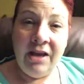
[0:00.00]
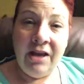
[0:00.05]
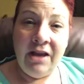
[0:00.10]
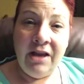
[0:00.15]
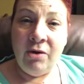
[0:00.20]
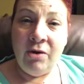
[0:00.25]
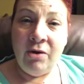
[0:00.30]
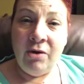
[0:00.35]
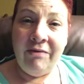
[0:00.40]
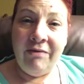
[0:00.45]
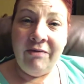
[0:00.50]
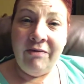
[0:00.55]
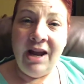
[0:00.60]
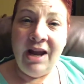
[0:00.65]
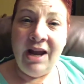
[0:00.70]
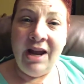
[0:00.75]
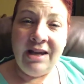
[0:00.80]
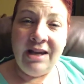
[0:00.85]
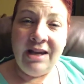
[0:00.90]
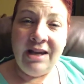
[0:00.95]
If you have
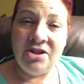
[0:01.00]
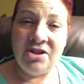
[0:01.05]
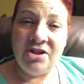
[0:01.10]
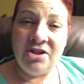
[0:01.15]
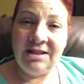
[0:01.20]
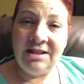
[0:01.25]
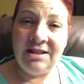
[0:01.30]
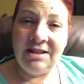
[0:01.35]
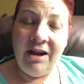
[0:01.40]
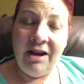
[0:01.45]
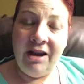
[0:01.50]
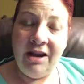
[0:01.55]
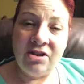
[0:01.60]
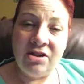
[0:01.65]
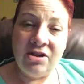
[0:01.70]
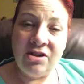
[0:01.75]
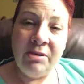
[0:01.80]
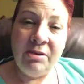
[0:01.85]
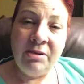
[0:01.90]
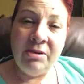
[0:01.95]
not yet checked out
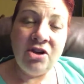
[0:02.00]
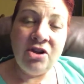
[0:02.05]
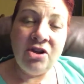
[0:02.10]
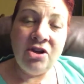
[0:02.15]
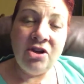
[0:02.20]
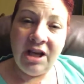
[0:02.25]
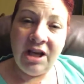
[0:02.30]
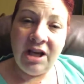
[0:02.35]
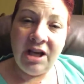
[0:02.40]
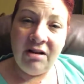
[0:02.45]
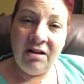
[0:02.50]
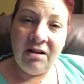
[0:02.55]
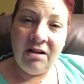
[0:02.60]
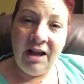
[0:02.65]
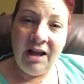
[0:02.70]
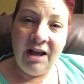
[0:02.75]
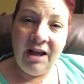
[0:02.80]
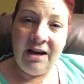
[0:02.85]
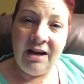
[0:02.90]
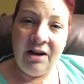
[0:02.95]
Ashley Beauty's
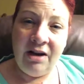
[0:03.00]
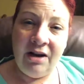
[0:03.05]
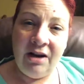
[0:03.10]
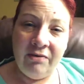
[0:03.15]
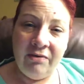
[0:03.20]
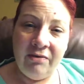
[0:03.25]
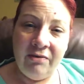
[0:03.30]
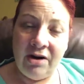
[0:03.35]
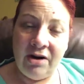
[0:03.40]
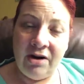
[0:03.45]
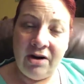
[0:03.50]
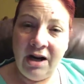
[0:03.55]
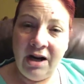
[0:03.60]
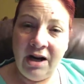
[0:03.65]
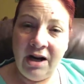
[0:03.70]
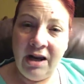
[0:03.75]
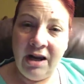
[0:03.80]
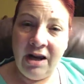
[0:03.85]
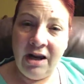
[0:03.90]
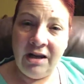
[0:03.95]
channel, head on over
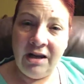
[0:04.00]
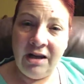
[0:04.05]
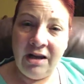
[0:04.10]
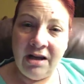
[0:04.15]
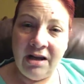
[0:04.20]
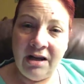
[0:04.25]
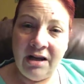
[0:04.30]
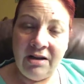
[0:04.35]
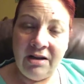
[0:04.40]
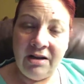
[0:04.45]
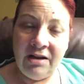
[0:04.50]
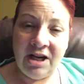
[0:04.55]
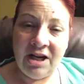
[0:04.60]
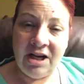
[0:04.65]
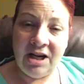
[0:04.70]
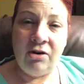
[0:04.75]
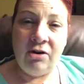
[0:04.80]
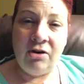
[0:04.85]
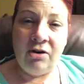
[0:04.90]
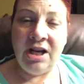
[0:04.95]
and uh,
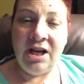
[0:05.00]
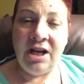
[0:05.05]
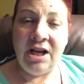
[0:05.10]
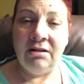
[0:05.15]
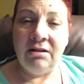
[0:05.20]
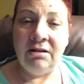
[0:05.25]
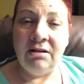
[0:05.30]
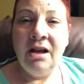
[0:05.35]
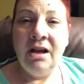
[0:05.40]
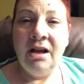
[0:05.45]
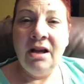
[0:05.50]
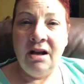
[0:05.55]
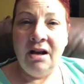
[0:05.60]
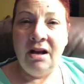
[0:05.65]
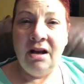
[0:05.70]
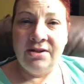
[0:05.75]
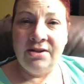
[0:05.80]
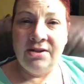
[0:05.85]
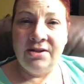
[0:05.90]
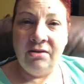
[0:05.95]
check out her channel.
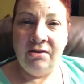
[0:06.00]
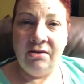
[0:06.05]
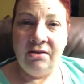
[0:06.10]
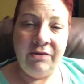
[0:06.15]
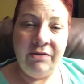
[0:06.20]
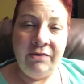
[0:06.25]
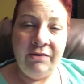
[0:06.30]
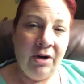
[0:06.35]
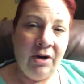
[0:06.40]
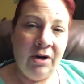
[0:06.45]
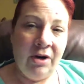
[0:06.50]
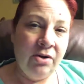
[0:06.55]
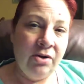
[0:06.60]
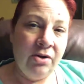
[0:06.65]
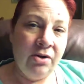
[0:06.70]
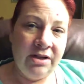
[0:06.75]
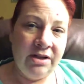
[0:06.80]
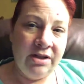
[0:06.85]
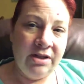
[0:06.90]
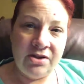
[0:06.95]
Also, if you are
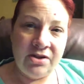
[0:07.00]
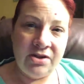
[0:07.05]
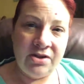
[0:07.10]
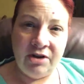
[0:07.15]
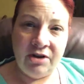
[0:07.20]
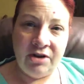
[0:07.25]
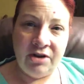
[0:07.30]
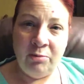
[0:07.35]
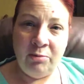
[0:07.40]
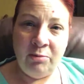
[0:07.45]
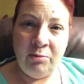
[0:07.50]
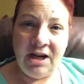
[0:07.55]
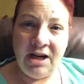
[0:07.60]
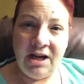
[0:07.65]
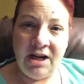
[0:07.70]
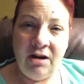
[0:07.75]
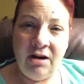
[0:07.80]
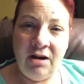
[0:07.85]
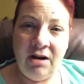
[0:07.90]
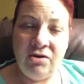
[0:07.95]
new into the stream,
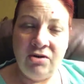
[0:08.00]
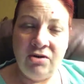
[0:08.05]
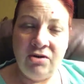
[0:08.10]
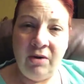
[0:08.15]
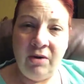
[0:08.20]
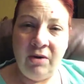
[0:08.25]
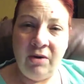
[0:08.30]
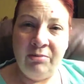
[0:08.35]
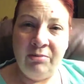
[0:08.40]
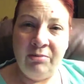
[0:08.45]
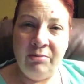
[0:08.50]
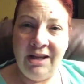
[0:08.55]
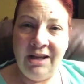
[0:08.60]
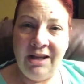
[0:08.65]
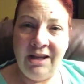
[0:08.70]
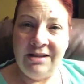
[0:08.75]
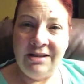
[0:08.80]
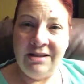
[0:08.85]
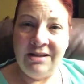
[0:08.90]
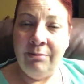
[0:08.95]
check out Joanne
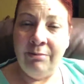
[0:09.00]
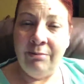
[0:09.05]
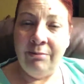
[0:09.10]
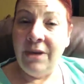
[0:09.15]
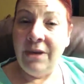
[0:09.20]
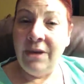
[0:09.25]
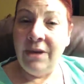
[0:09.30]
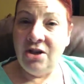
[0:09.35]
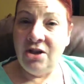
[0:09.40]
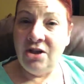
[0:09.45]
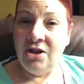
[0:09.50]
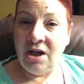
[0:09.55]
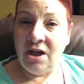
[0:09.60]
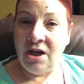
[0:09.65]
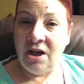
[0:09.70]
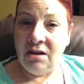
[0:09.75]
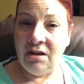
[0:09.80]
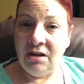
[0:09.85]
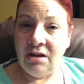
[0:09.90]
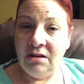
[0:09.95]
Plans, the main
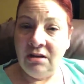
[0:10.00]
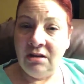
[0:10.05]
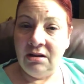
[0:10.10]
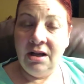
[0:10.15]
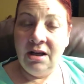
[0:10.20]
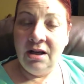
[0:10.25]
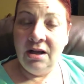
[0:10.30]
channel.